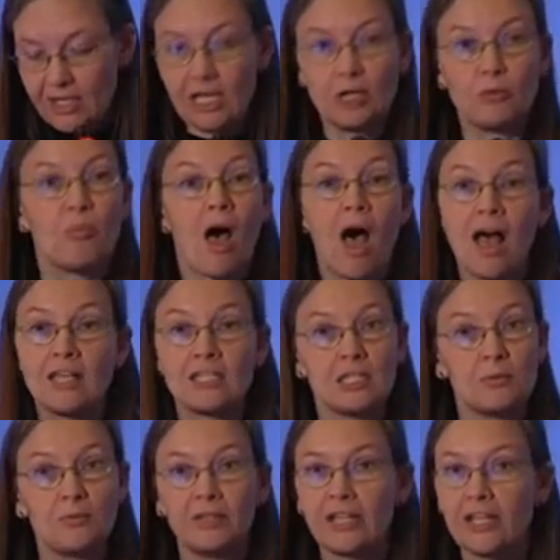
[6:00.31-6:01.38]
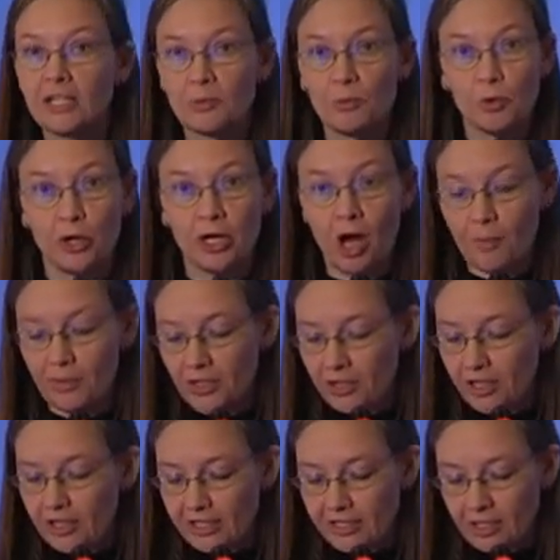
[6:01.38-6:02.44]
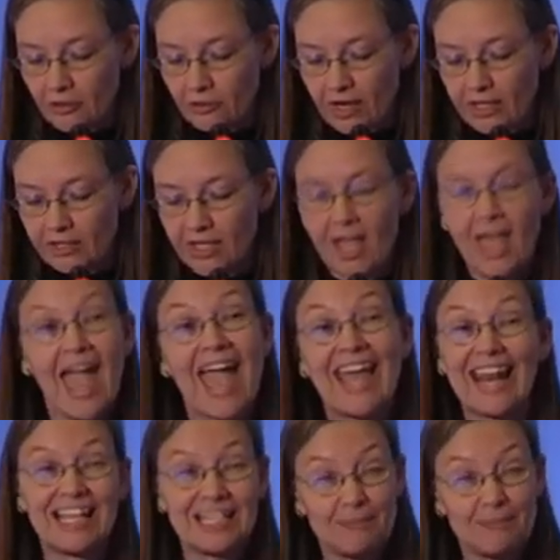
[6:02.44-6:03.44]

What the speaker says: in possibly exploring opportunities in Greece, and I